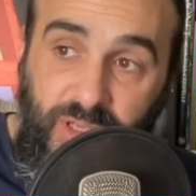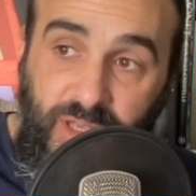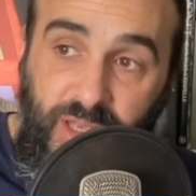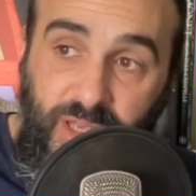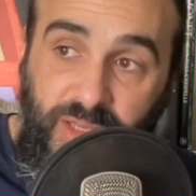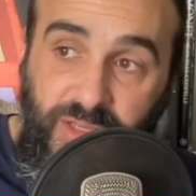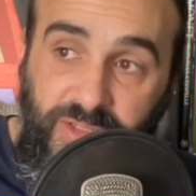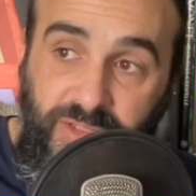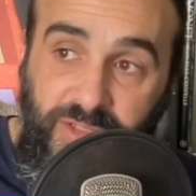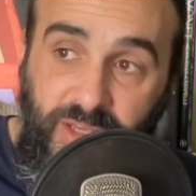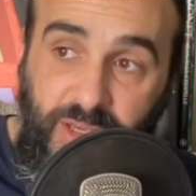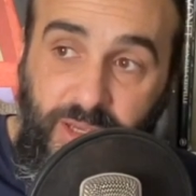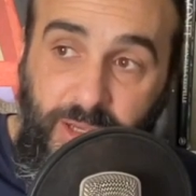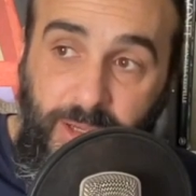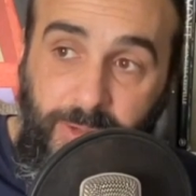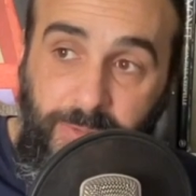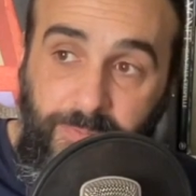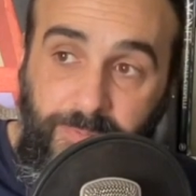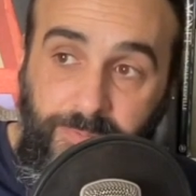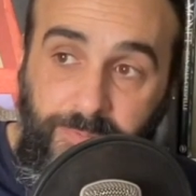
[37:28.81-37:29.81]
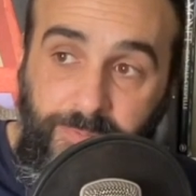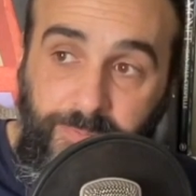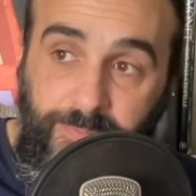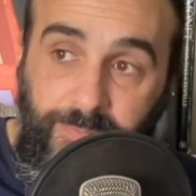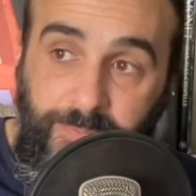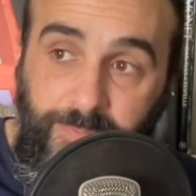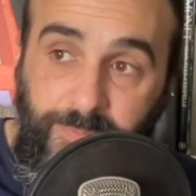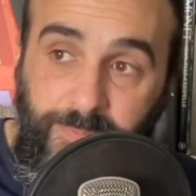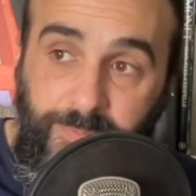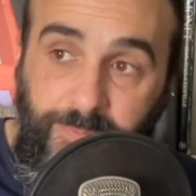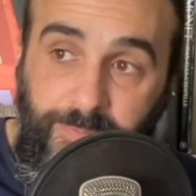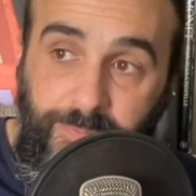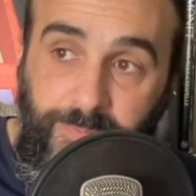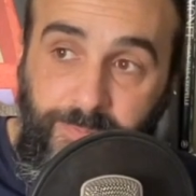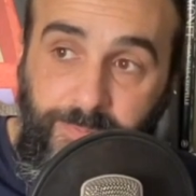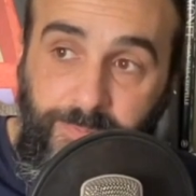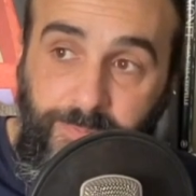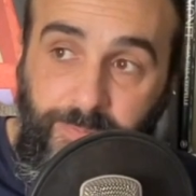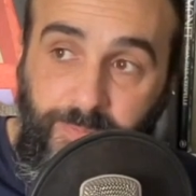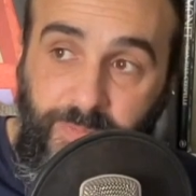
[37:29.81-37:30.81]
And um,
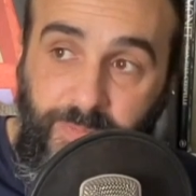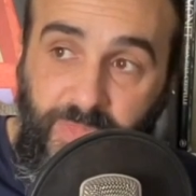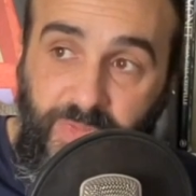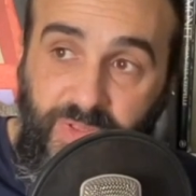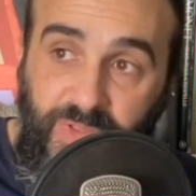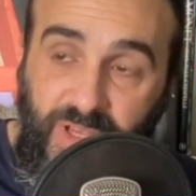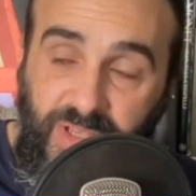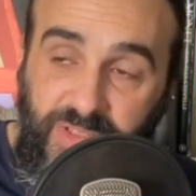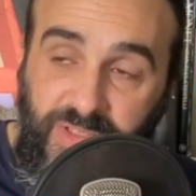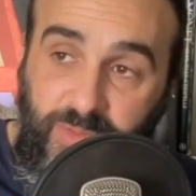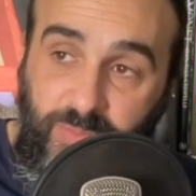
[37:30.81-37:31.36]
that's